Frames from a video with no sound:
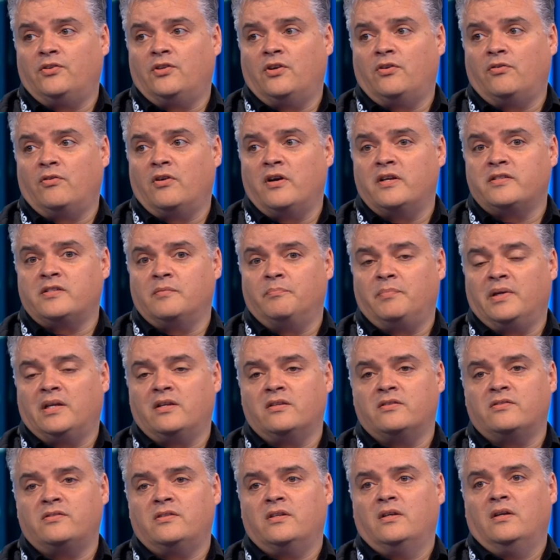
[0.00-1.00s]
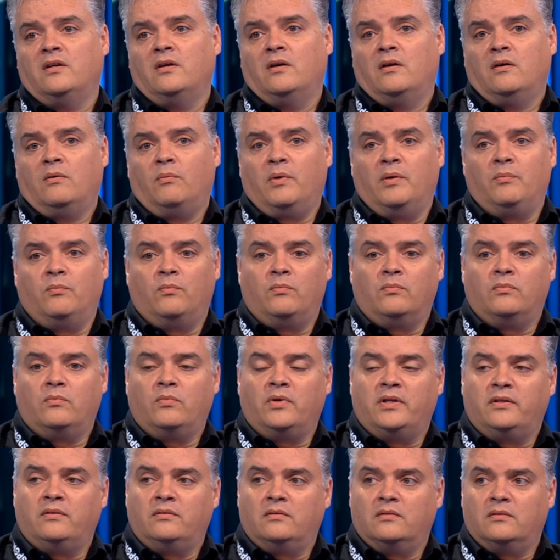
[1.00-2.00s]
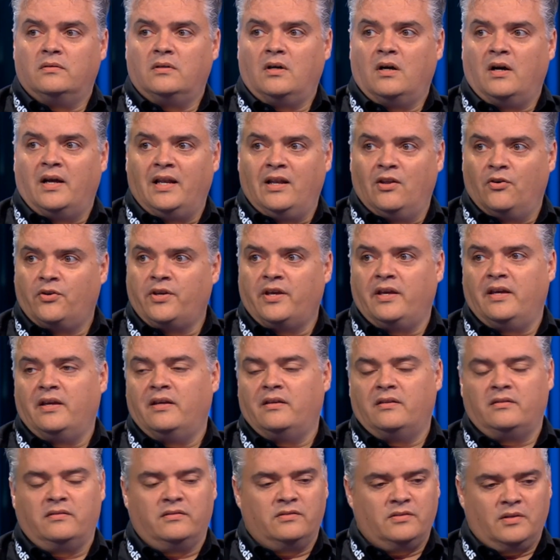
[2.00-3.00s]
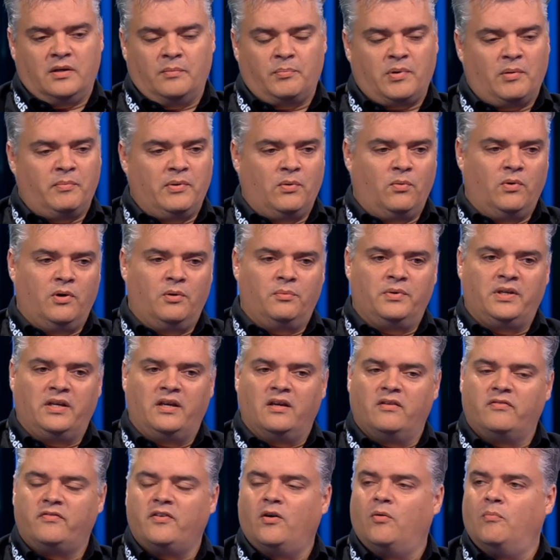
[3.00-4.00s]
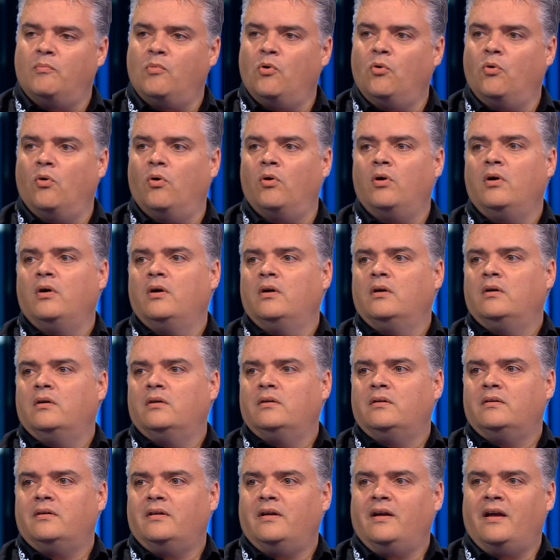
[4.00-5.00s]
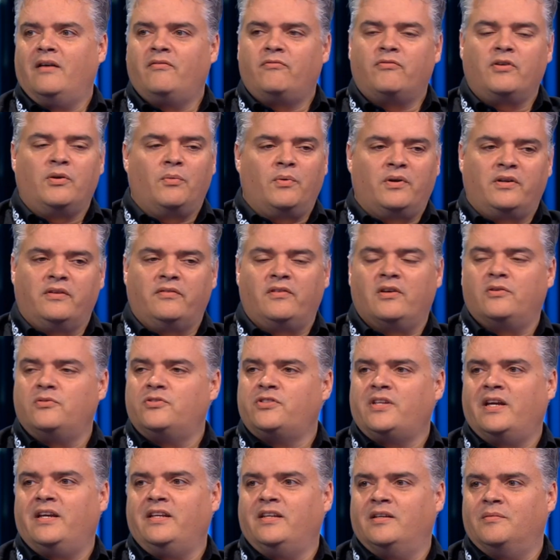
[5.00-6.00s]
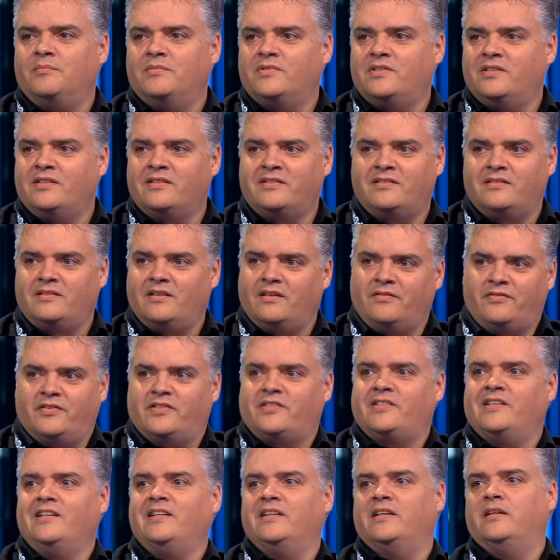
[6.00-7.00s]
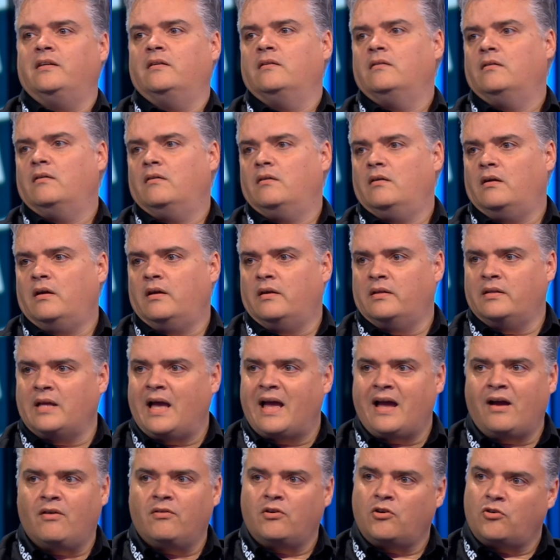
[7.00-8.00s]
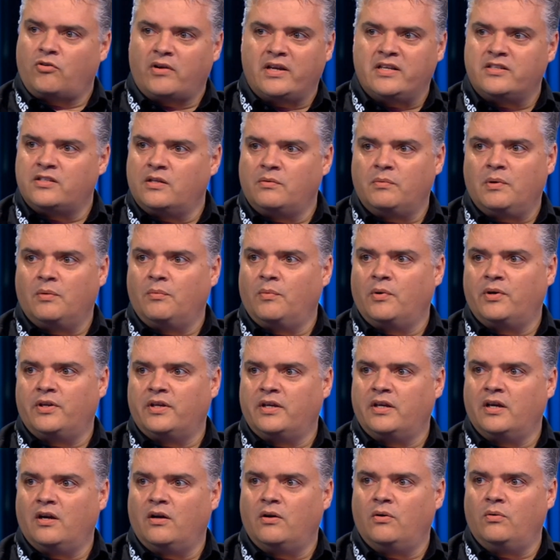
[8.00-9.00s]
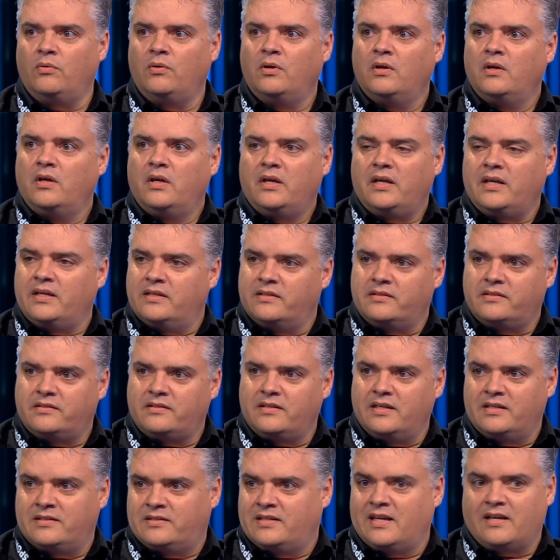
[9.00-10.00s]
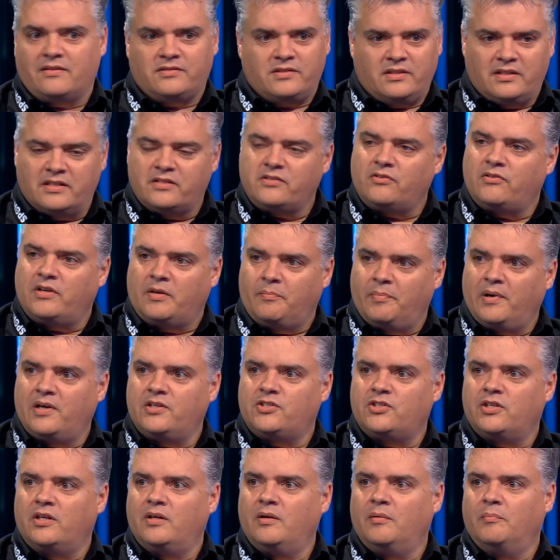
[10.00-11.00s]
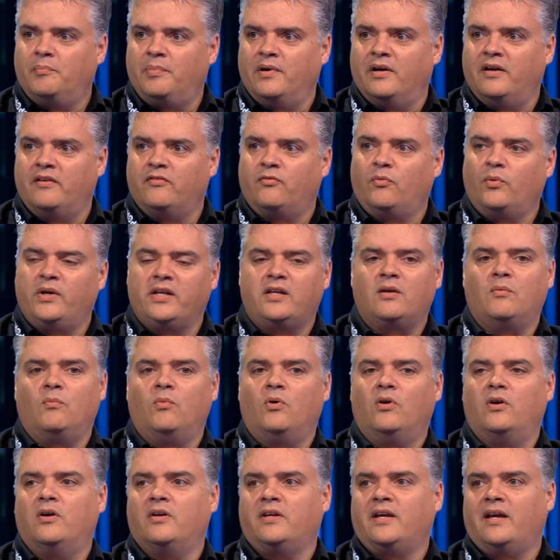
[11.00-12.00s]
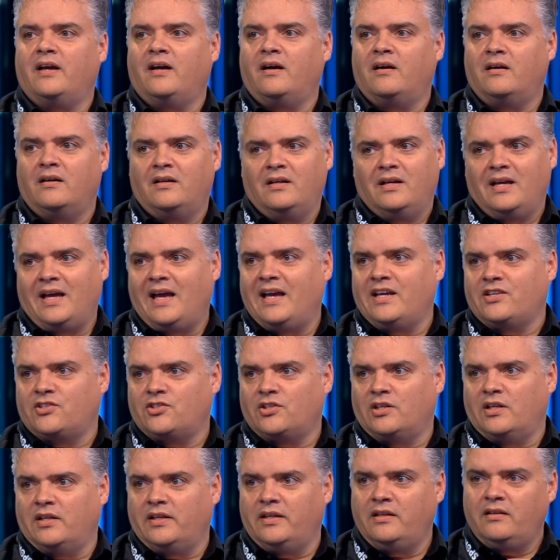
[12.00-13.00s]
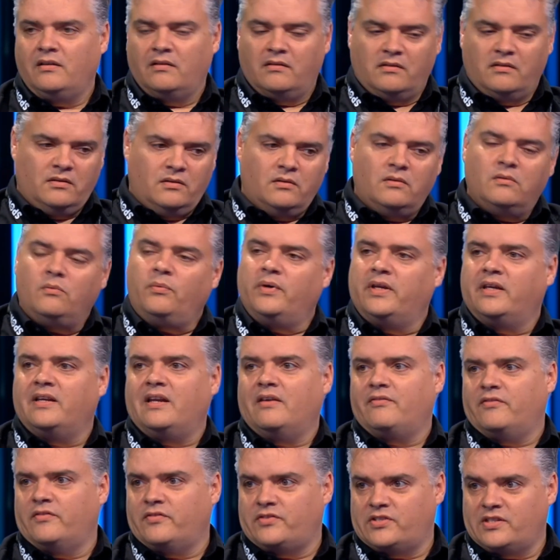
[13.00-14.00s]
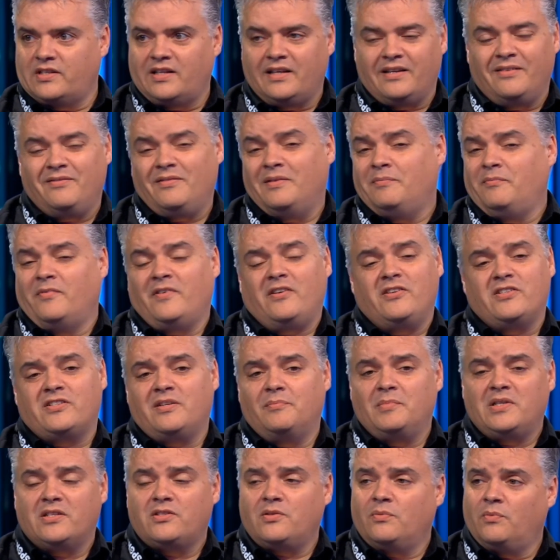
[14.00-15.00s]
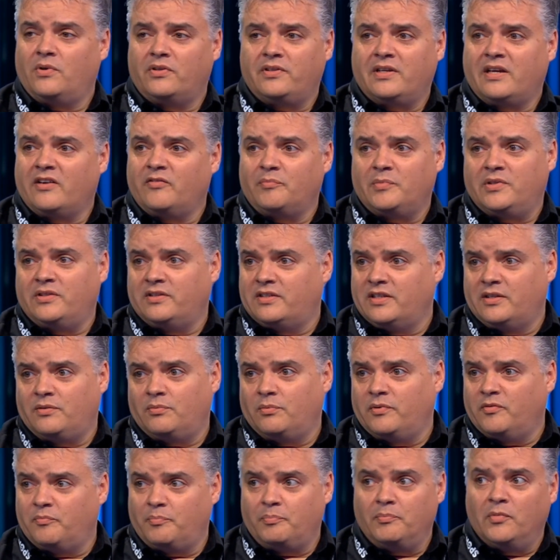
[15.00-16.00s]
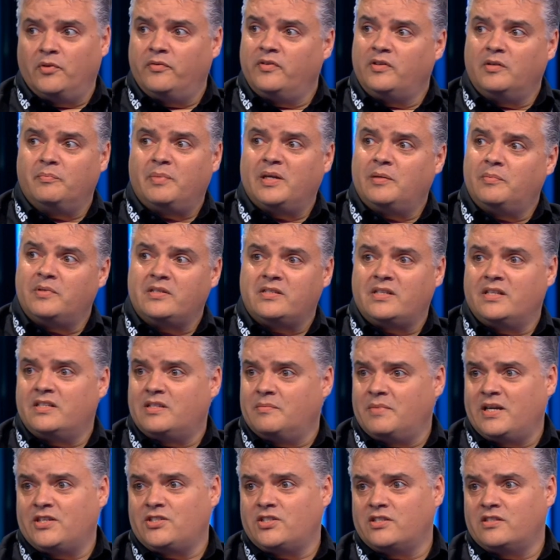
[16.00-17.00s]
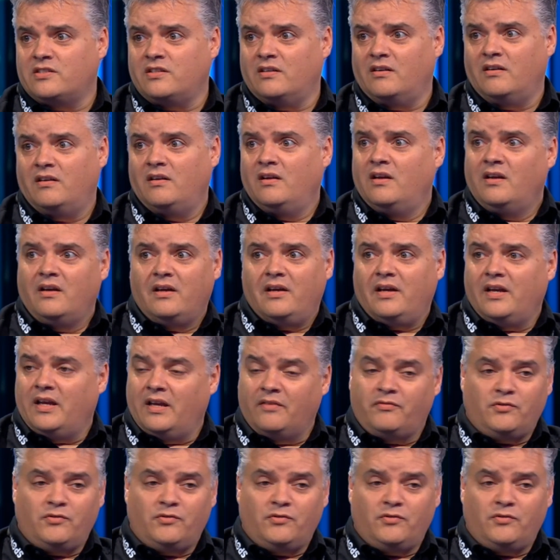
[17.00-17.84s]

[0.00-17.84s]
the horizon, because when I look at it, and I probably work with EFL more, every one of those stadiums is a facility. Yeah. How crazy we want to go is down to necessarily budget, but if we can work out actually we can have a facility very similar to what the government did with moving the BBC to Manchester. If